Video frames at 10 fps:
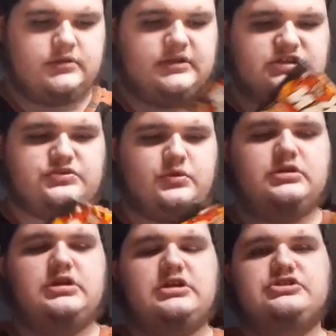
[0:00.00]
This
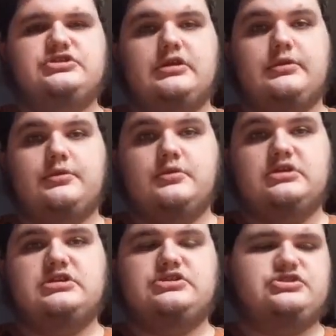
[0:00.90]
one is the
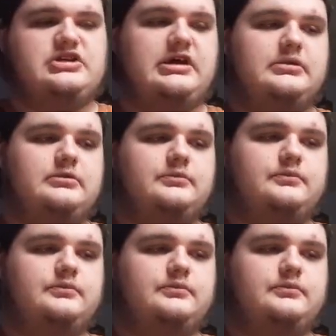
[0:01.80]
3-disc set.